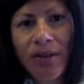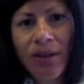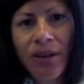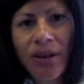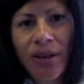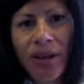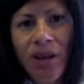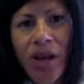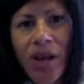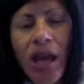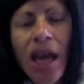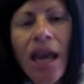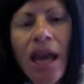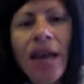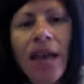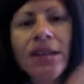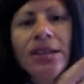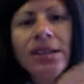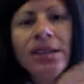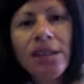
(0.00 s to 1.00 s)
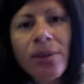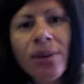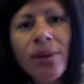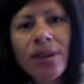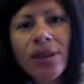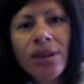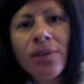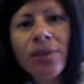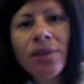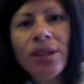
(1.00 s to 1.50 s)
and deal with it with the
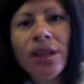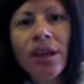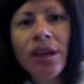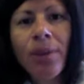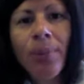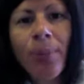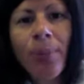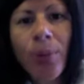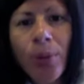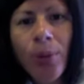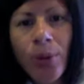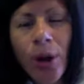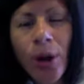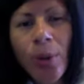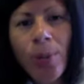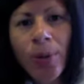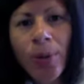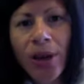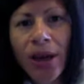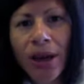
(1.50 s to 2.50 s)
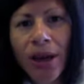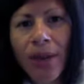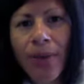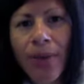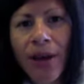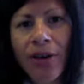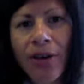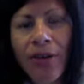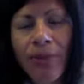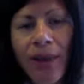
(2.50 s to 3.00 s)
appropriate amount of
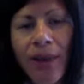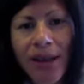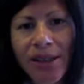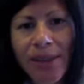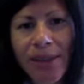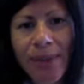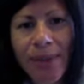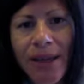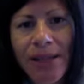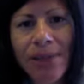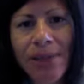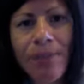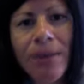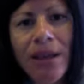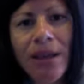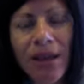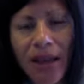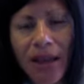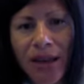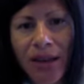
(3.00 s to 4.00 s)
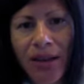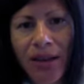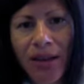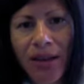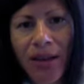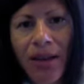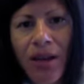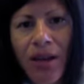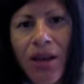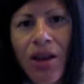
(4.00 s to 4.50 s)
mind space, meaning
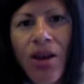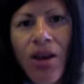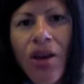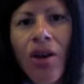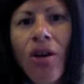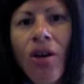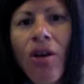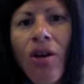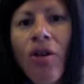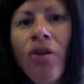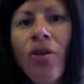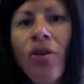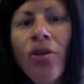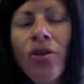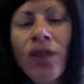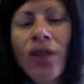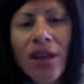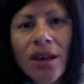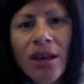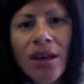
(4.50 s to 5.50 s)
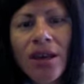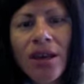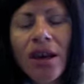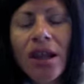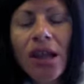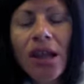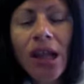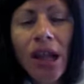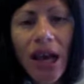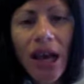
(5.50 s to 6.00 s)
thinking
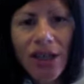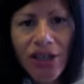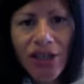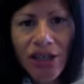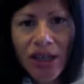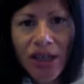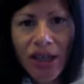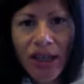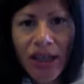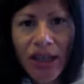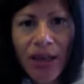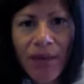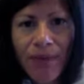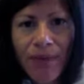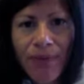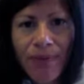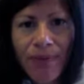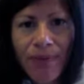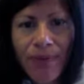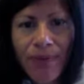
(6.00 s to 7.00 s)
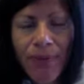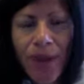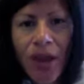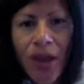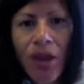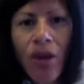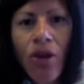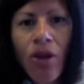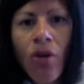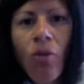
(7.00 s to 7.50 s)
logically,
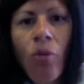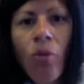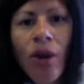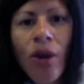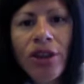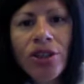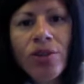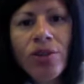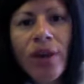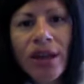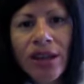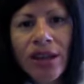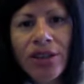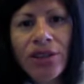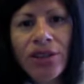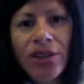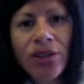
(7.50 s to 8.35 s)
what do I need to do to